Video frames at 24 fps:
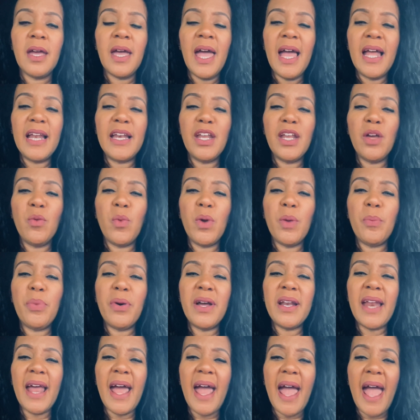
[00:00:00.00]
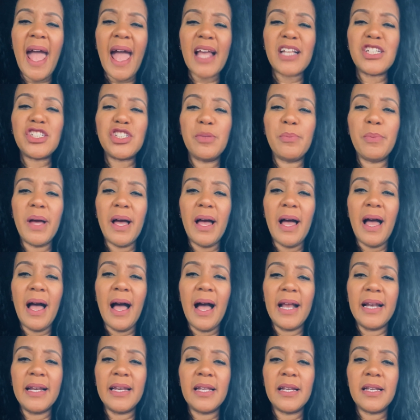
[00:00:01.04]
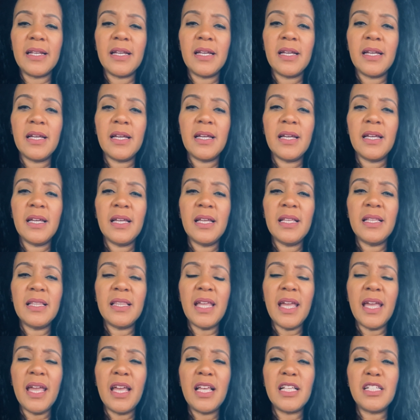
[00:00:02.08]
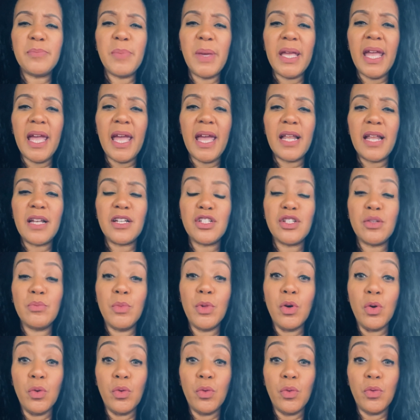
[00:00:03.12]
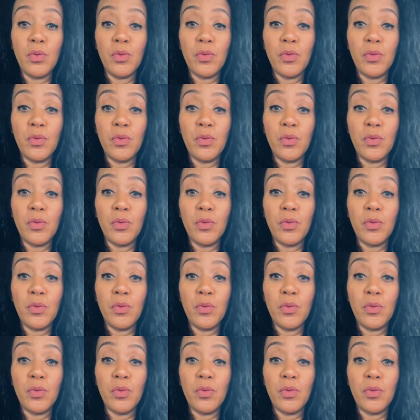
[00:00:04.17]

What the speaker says: and then we put action behind it, things began to move.